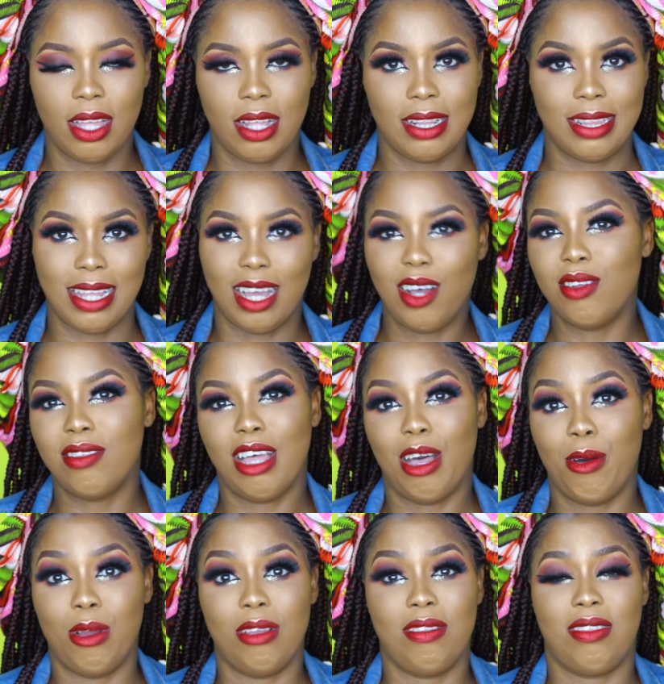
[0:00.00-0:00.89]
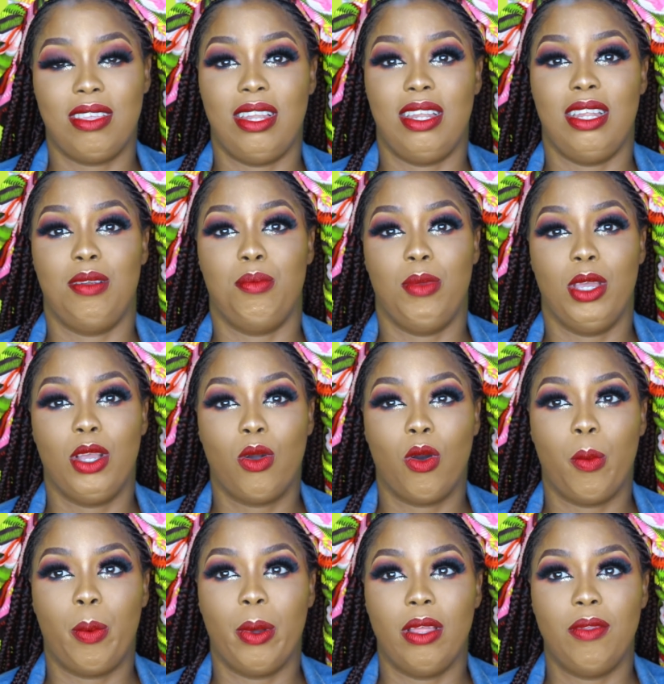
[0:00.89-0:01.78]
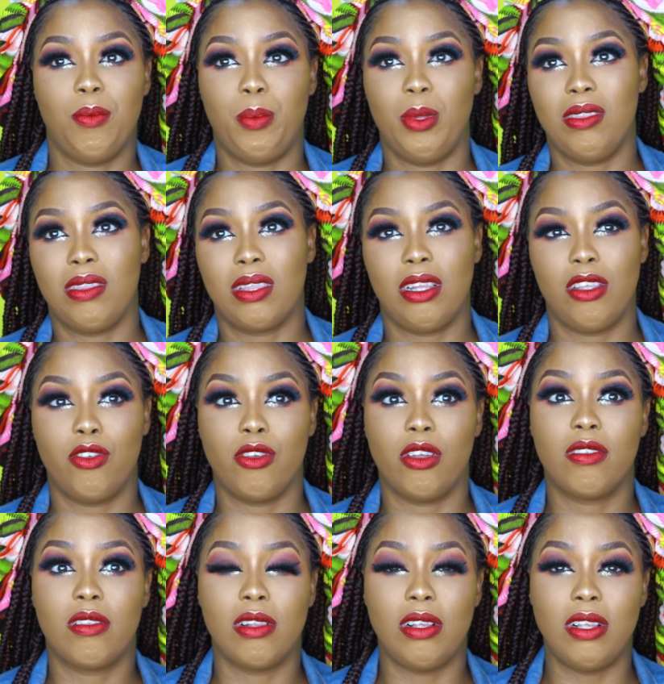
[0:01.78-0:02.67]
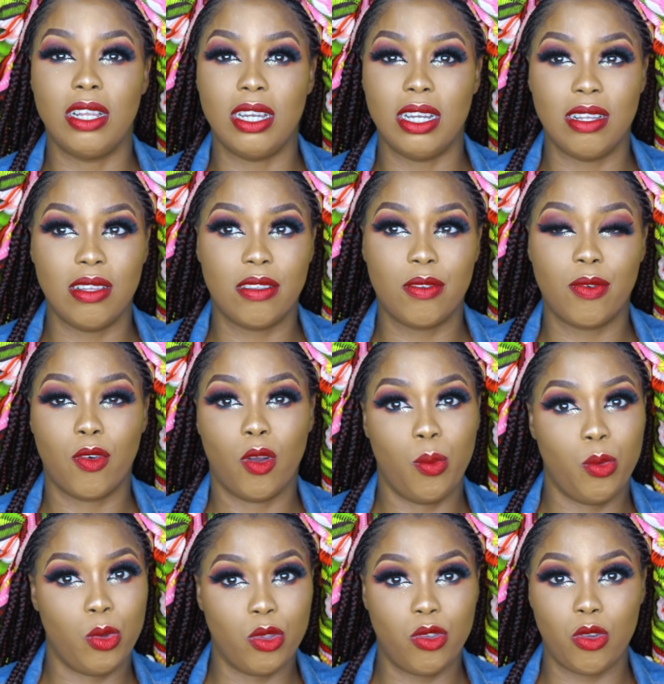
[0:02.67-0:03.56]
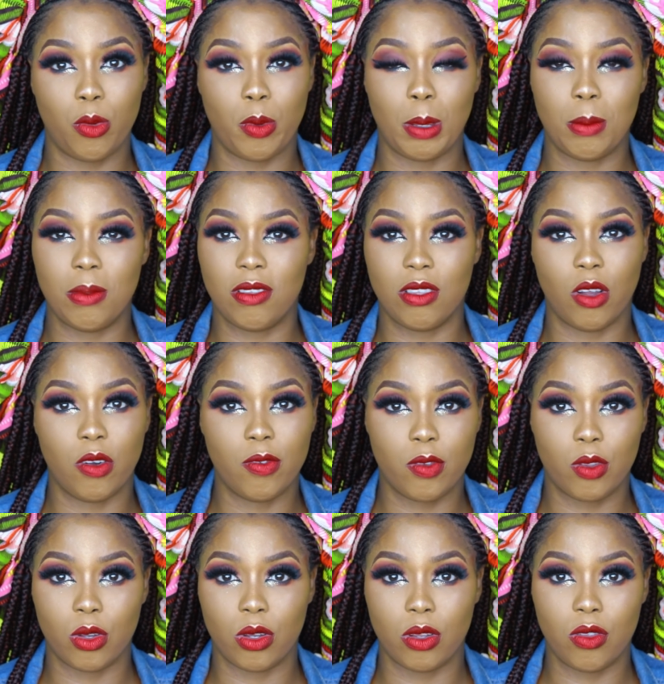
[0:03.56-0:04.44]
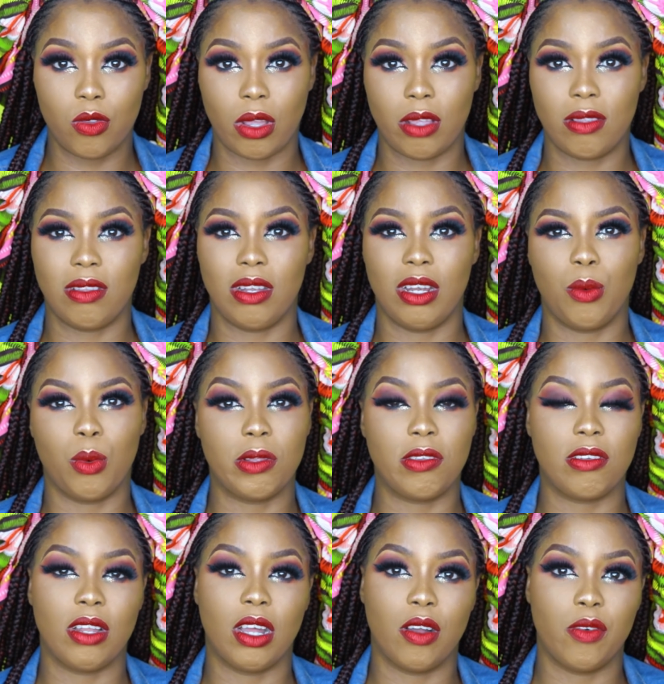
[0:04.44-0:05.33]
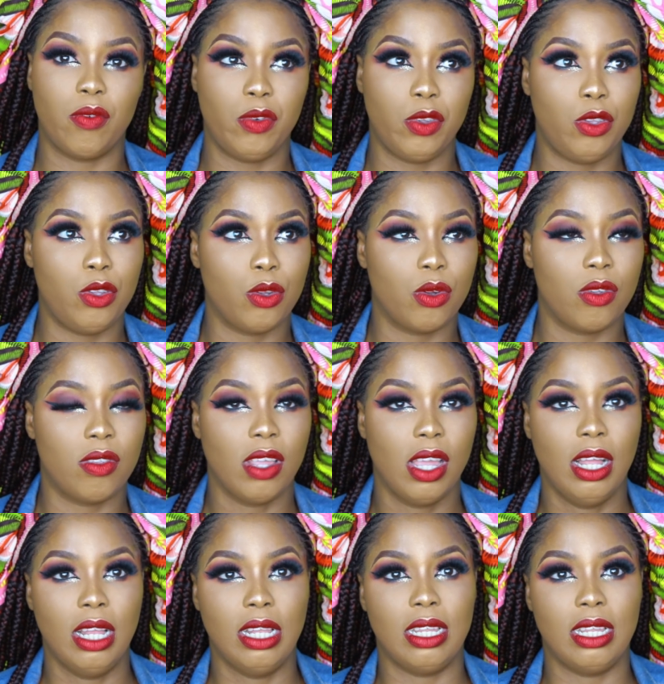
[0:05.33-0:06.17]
that was how I started makeup. I basically just learned from YouTube. I'm self-taught, so I started watching her videos.